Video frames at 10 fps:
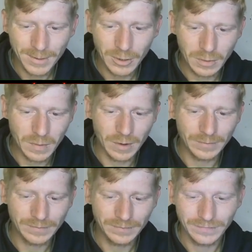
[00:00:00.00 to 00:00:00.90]
Come on.
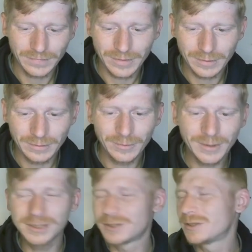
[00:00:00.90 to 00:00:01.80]

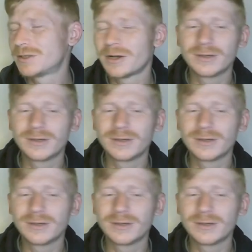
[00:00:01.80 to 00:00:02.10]
Witch is just so